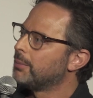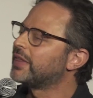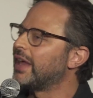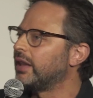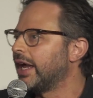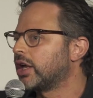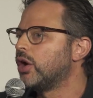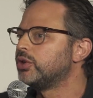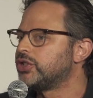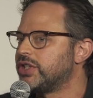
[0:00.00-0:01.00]
But then, like
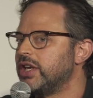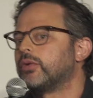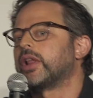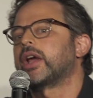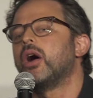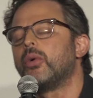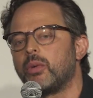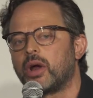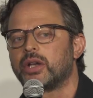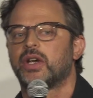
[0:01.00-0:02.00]
Coach Steve, we're like, oh, we
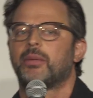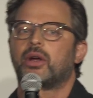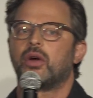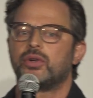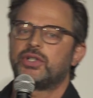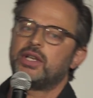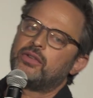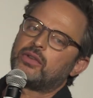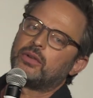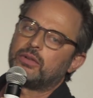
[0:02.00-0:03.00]
want to talk about Coach
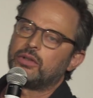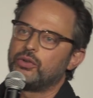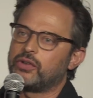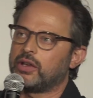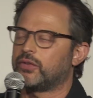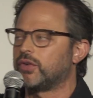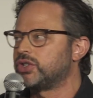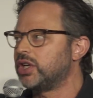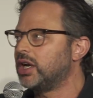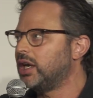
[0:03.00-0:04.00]
Steve's losing his
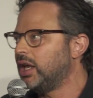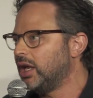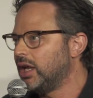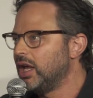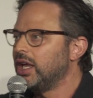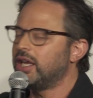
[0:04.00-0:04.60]
virginity.